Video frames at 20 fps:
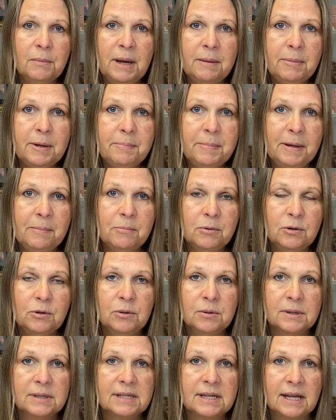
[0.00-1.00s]
be people who
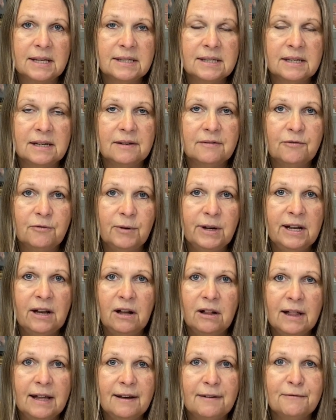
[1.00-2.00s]
are sensitive. We
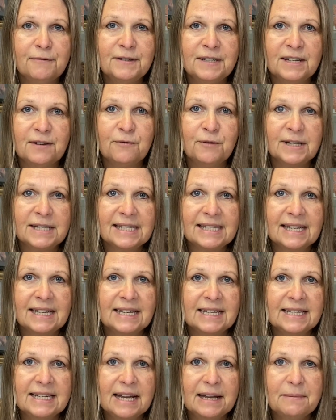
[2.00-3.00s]
all have different
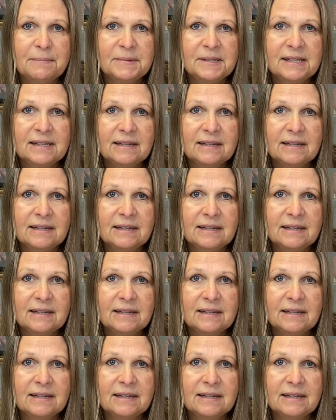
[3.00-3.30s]
skin types.